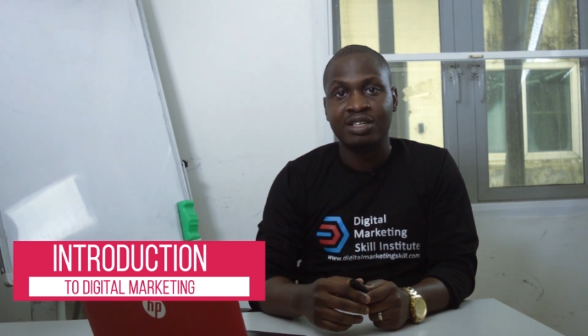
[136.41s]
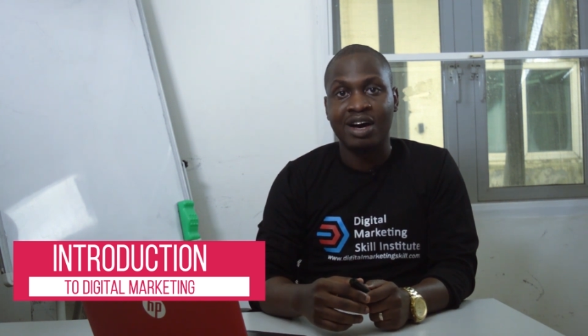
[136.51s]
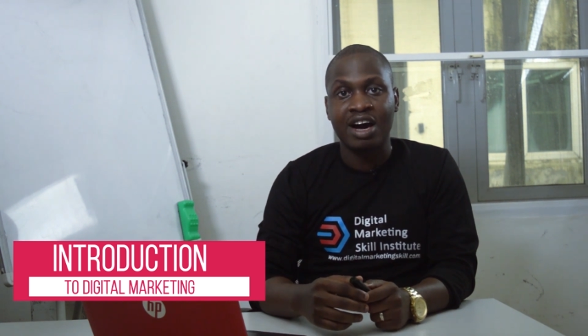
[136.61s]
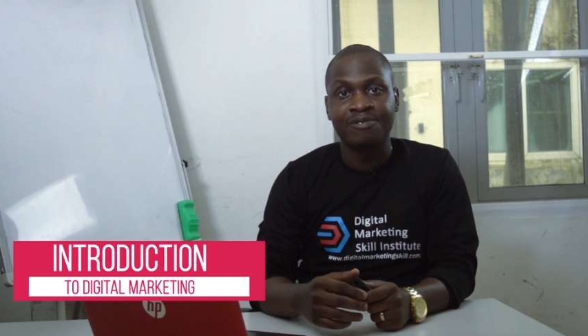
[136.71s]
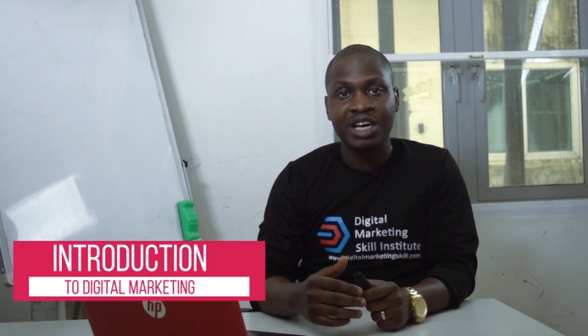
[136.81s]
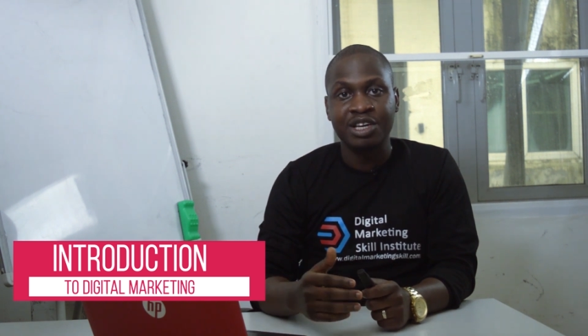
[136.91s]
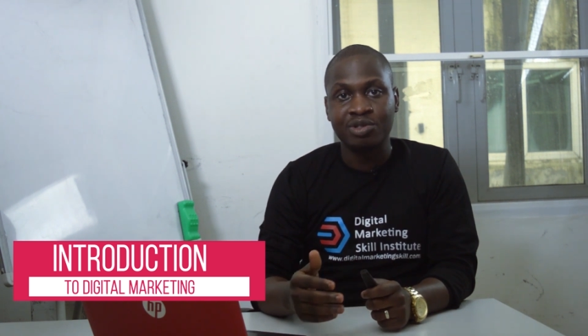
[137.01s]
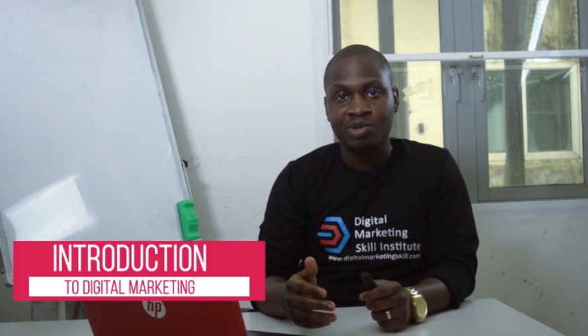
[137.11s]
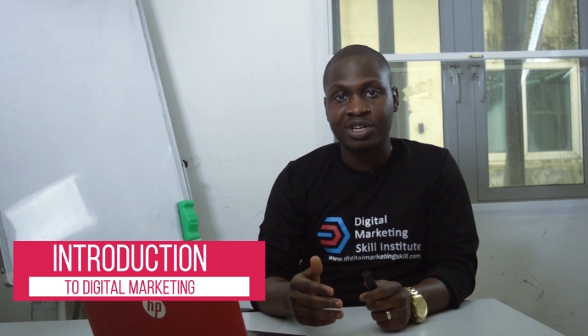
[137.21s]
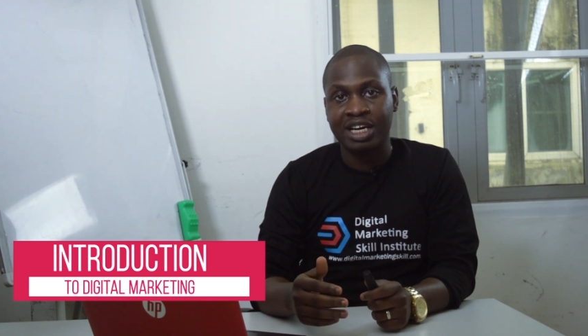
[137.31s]
Now, after
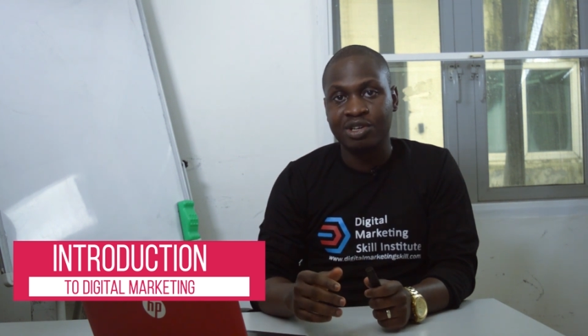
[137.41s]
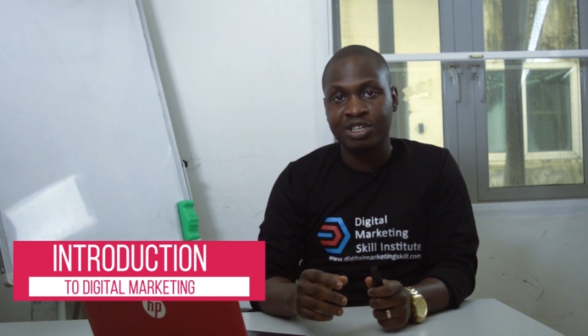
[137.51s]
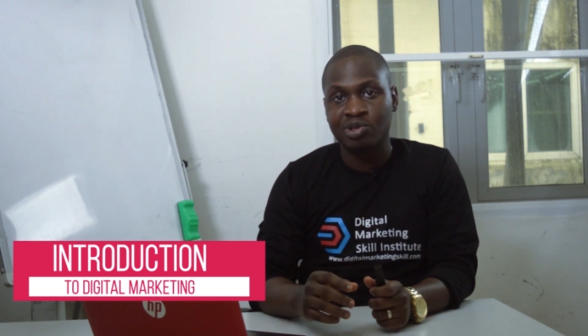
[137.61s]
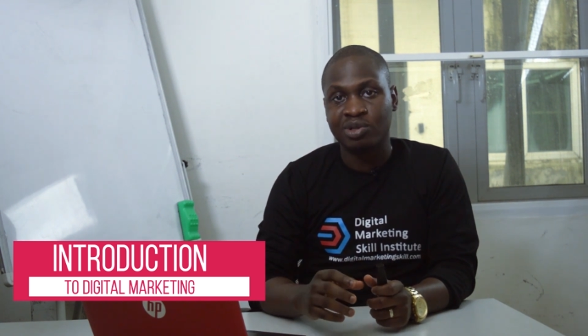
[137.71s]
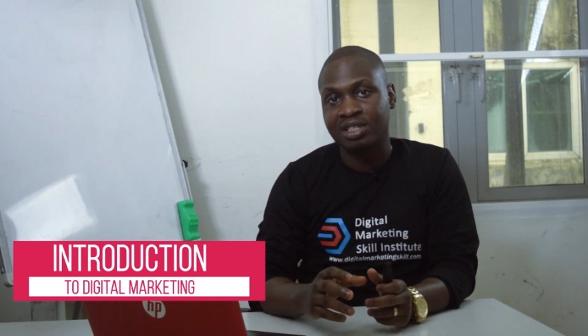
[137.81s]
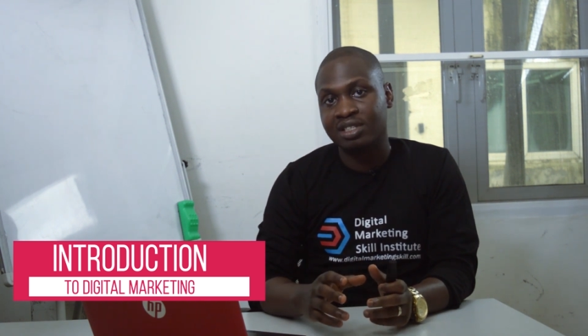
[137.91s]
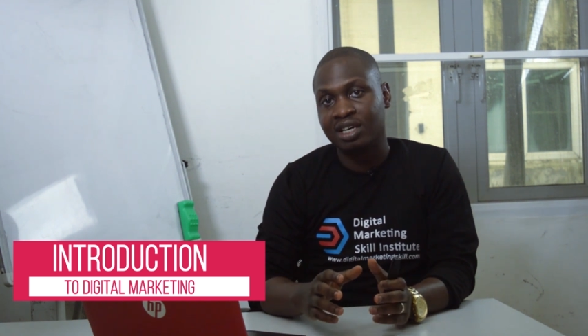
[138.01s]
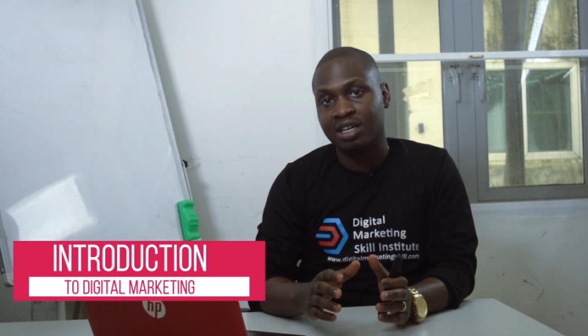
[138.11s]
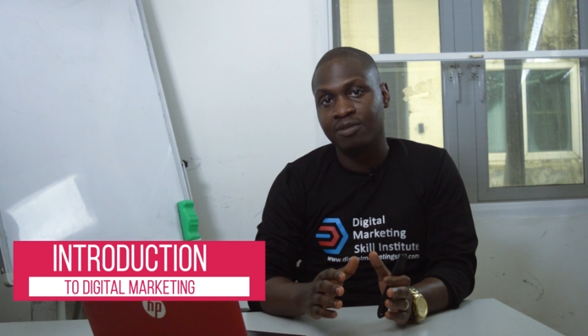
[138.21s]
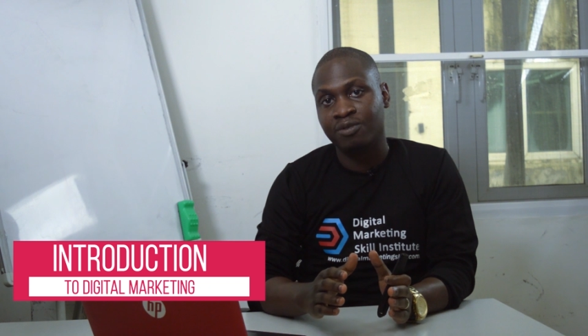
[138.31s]
you do that, you need to
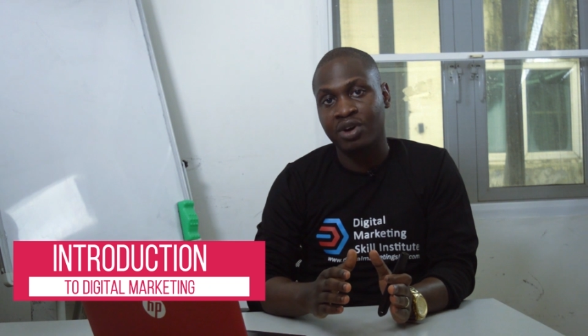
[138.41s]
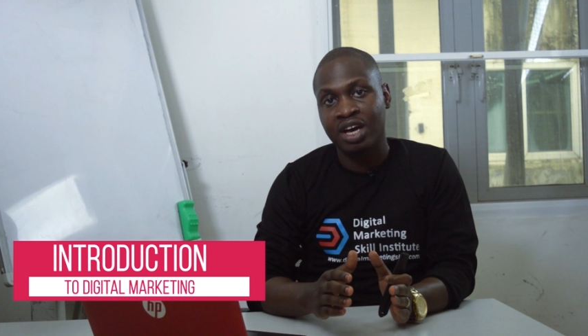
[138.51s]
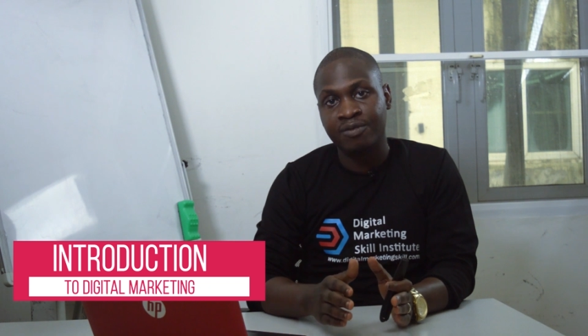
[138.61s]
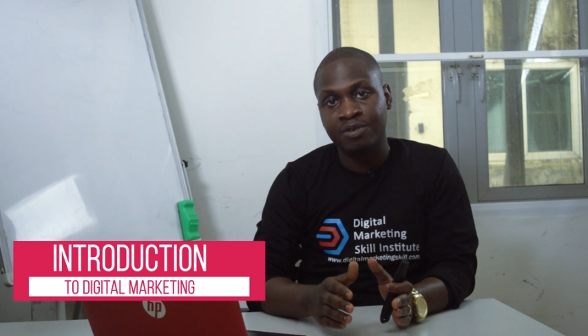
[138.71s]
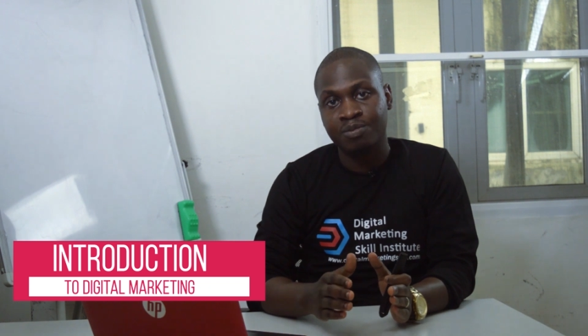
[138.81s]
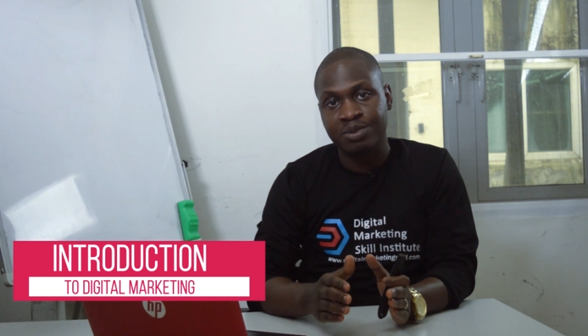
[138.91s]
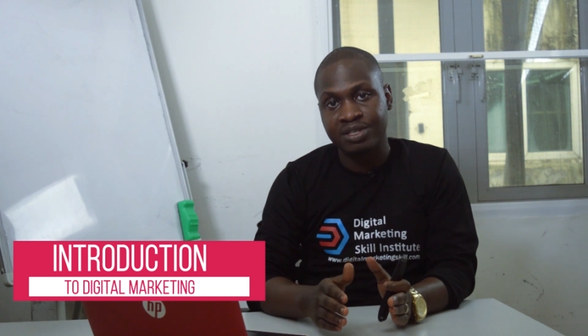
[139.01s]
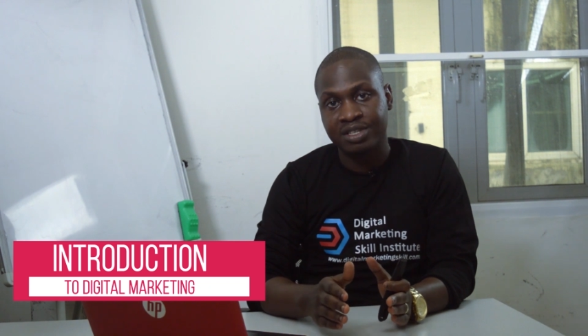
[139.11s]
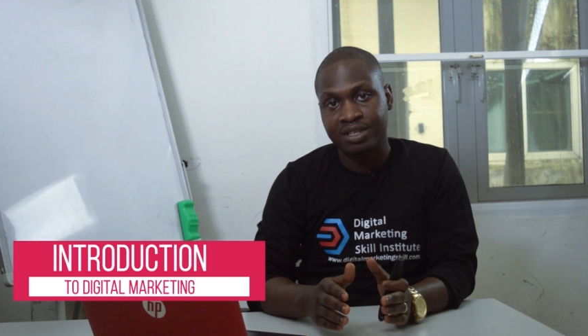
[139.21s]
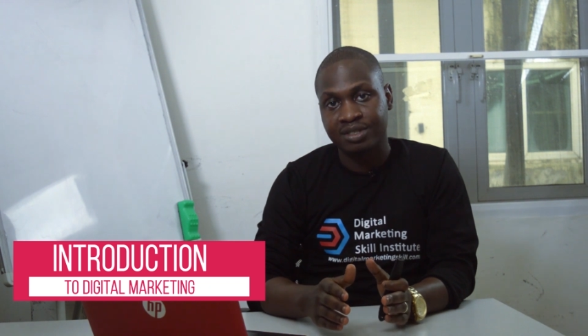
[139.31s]
understand that for every
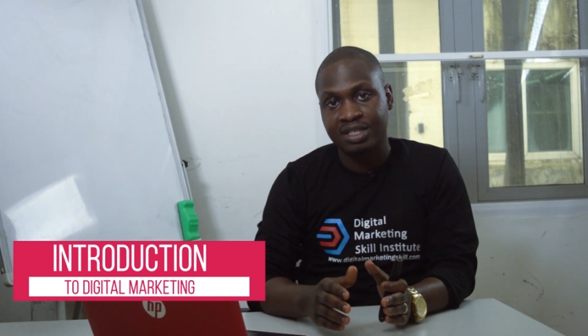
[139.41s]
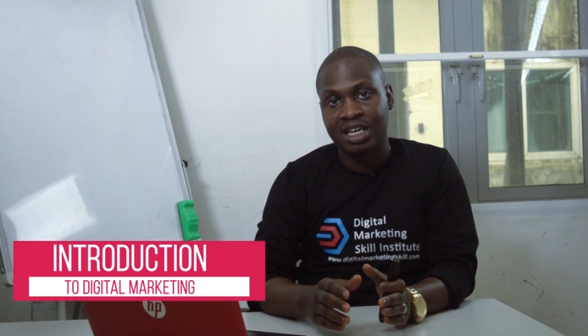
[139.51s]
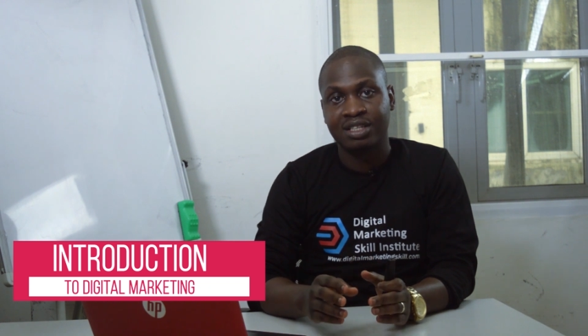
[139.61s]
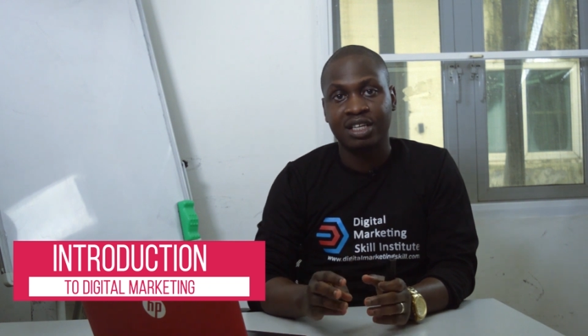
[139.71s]
business,